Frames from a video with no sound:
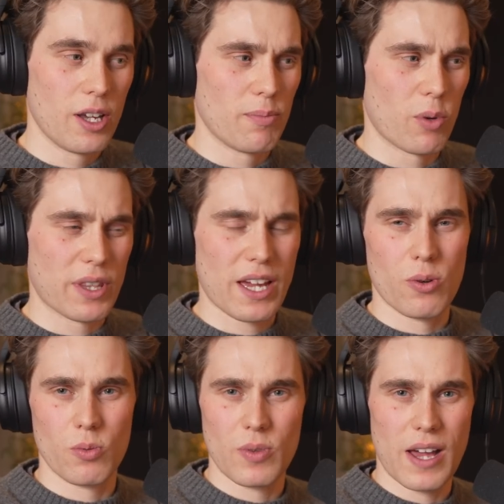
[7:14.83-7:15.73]
but
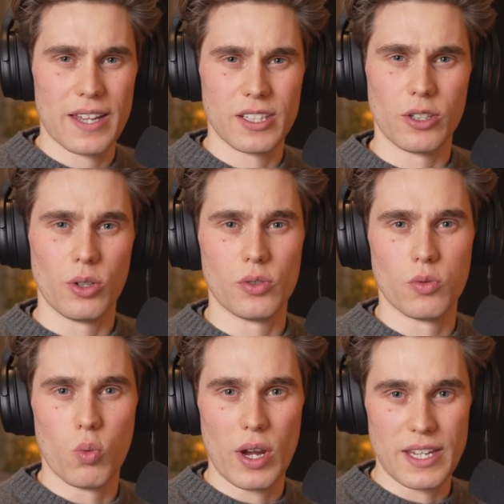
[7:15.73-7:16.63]
without adding a load
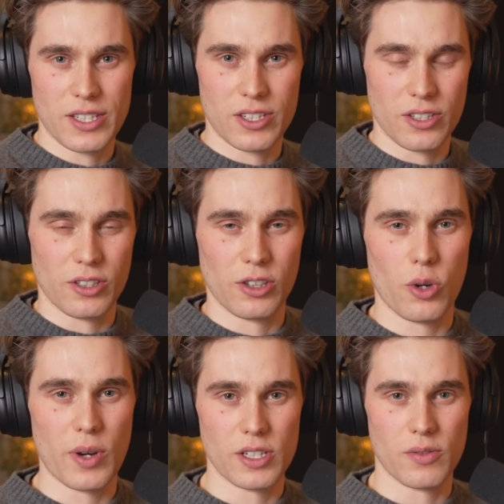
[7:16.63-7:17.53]
of weight to the
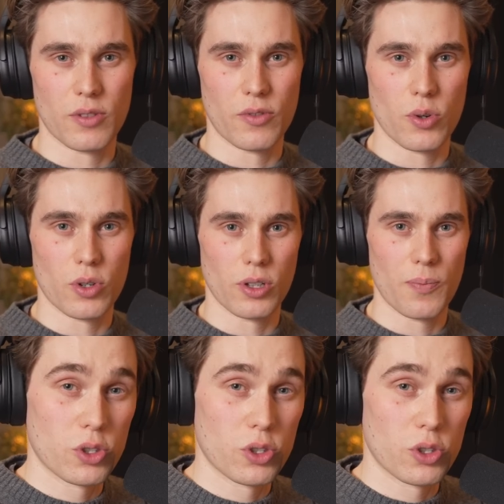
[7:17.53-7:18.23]
low end of the vocal.